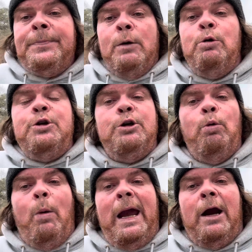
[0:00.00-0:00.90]
would you
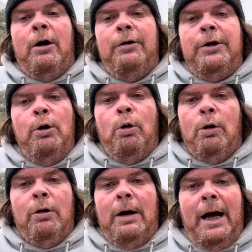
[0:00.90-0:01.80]
wear
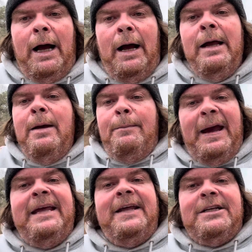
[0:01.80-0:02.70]
your
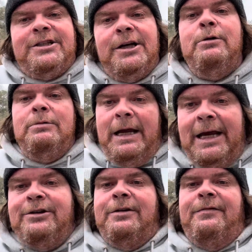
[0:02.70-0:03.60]
bathing suit
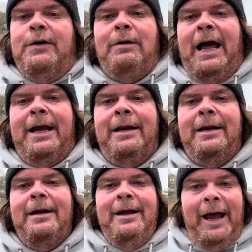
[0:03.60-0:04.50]
into the Food Lion?
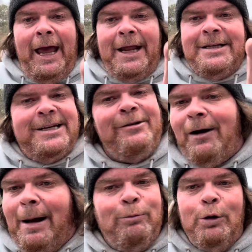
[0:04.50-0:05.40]
And C.
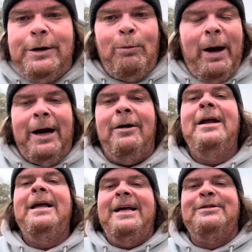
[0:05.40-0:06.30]
Rob wouldn't wear
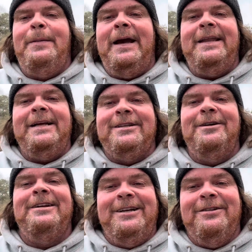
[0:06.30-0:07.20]
his bathing
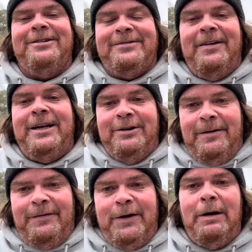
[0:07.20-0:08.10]
suit into
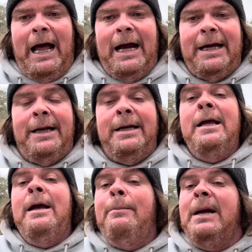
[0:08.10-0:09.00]
the Food Lion,
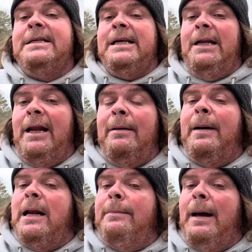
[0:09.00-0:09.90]
but it's a little
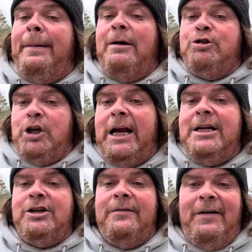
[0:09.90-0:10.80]
bit about
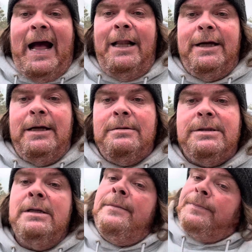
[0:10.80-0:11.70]
changing
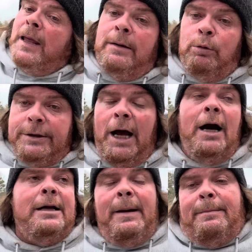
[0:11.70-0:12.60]
values. And we'll
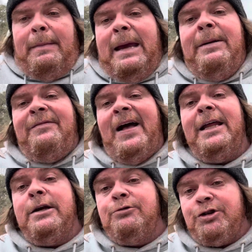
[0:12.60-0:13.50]
talk about maybe
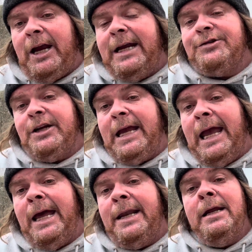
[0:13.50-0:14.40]
values changed
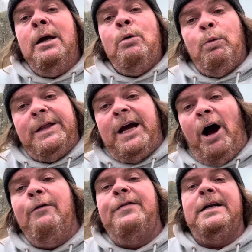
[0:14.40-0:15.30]
again with
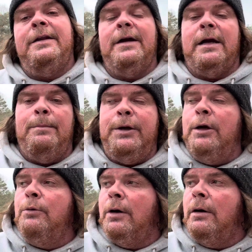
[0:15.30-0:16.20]
COVID and the
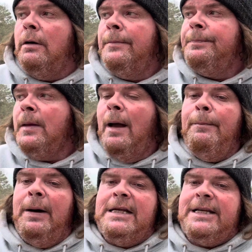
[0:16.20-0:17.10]
computer.
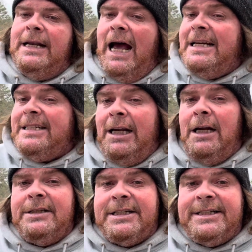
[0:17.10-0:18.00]
But it's a nice
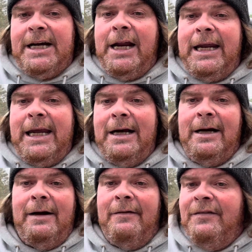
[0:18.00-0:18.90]
little study
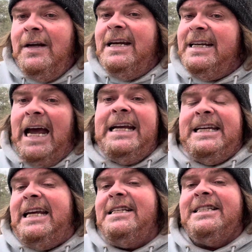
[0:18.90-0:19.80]
of
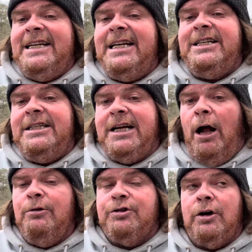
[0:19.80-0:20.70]
1960s
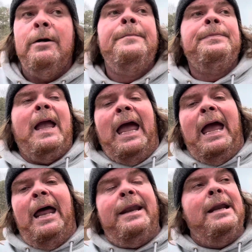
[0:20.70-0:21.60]
culture.
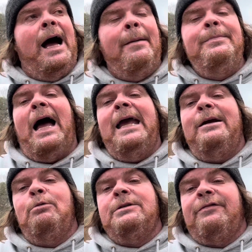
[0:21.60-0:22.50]
And Updike
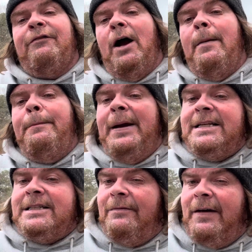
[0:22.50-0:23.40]
was from
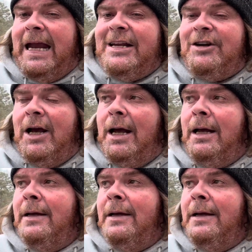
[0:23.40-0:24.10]
Pennsylvania.